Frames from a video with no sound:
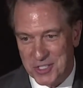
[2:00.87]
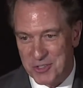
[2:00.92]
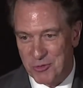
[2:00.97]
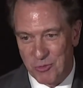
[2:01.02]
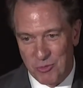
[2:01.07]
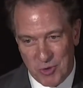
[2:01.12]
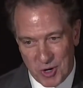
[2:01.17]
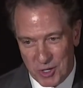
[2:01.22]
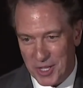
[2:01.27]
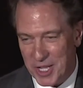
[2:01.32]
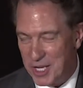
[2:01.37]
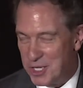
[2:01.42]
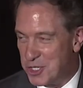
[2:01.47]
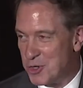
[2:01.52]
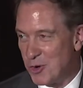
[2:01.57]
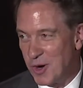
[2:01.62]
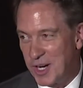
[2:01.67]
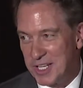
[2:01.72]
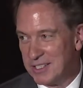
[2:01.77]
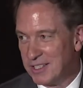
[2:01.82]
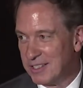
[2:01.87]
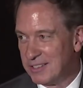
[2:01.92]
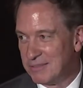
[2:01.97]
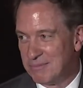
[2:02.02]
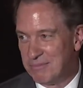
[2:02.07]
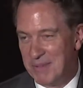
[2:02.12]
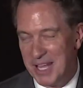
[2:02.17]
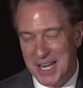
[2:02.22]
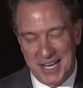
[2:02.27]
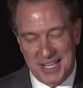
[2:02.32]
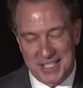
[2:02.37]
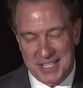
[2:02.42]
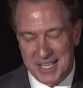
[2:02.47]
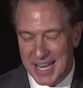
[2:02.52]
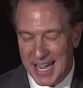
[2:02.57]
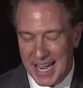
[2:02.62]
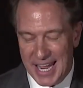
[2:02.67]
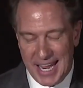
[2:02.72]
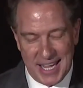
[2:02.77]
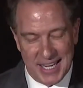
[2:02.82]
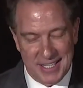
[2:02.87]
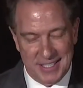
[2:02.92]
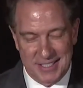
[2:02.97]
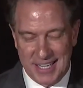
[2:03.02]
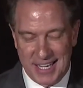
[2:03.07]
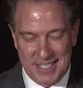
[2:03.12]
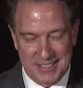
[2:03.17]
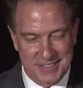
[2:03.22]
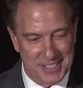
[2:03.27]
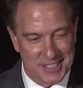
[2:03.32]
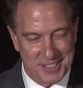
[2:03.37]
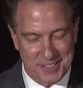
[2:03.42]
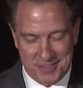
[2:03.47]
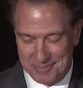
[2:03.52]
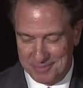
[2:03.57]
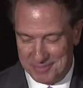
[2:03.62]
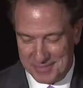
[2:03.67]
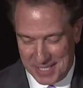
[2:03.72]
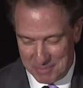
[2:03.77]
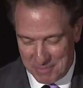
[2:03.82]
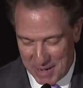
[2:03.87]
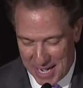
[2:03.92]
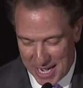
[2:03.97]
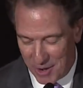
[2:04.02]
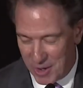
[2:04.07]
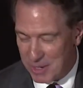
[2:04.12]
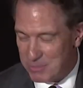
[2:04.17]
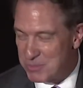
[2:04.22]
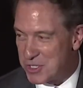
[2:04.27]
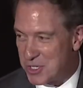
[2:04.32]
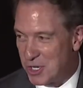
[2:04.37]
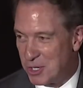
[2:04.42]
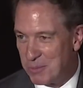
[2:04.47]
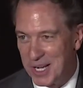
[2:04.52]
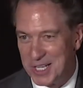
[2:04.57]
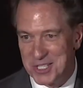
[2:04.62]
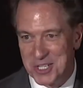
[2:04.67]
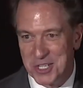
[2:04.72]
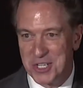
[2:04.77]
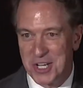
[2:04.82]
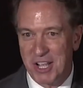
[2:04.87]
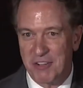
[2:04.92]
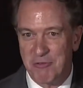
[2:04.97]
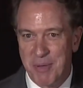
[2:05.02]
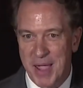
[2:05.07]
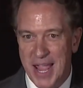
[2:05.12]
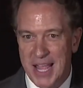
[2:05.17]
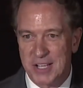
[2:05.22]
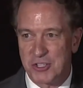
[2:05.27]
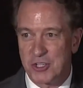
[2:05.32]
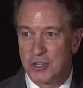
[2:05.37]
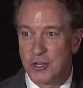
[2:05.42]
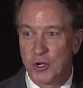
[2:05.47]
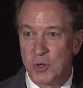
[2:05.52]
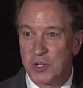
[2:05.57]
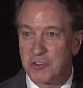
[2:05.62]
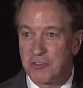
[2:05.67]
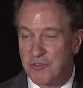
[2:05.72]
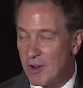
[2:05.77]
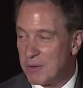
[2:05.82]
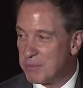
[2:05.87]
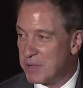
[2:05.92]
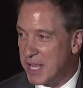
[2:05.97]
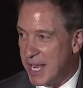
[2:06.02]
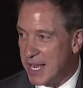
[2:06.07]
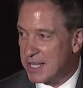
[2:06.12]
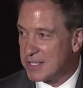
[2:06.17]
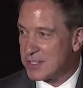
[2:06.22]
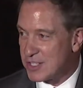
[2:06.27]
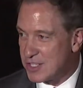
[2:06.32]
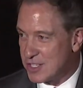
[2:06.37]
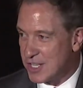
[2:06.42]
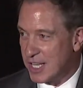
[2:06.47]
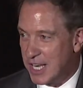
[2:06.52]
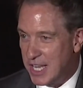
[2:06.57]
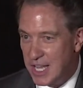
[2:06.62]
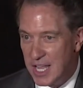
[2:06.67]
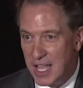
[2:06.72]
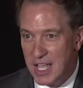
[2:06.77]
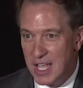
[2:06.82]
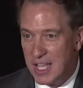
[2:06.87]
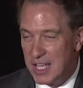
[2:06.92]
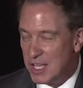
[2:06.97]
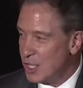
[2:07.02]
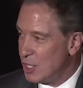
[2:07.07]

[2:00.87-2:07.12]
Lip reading: who I just really enjoyed meeting today, and I just admire him so much, and Jeff Passan, who is from Kansas City.